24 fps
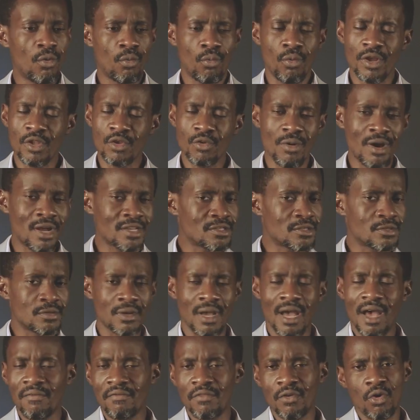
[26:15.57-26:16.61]
When you are
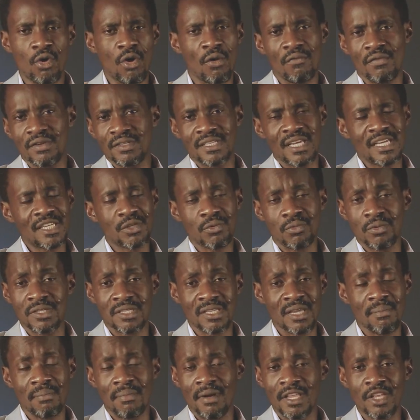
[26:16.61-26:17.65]
having conversation with
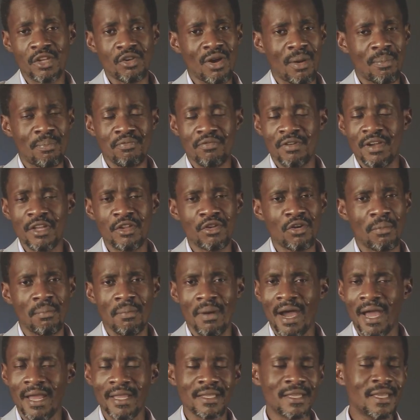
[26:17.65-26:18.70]
somebody, you are praying your
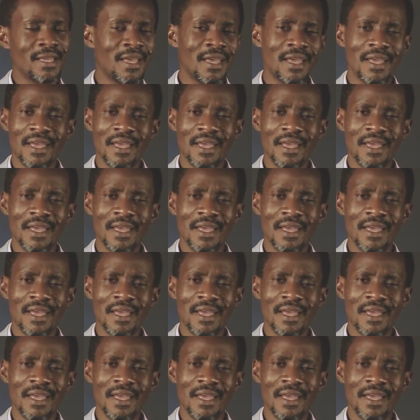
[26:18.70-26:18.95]
mind.